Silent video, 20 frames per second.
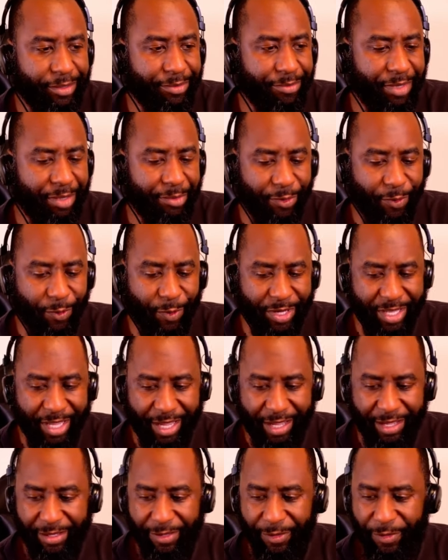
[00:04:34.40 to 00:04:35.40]
Maybe one
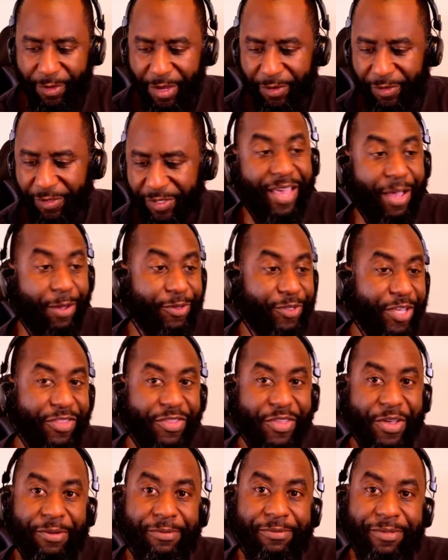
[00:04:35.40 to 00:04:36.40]
day. Who knows? That was
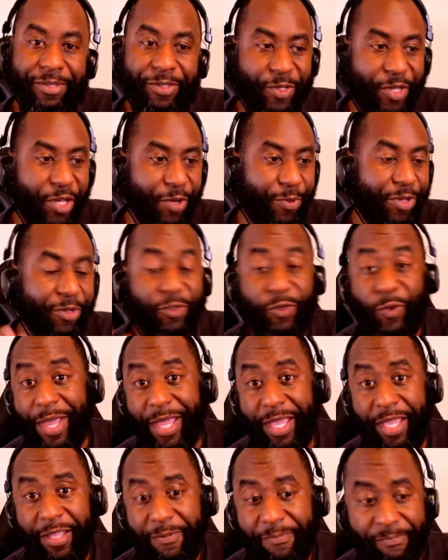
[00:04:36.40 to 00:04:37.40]
good, though. It was a good one. It was
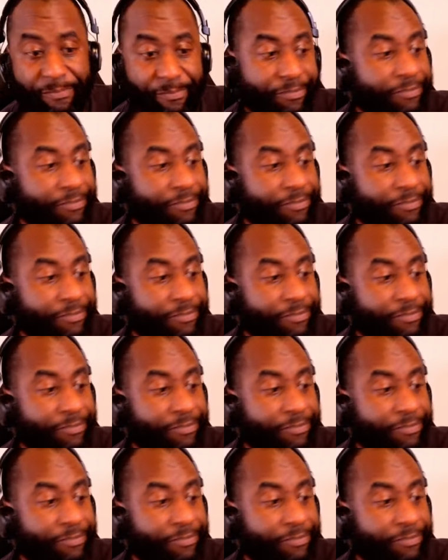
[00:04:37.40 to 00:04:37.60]
quick.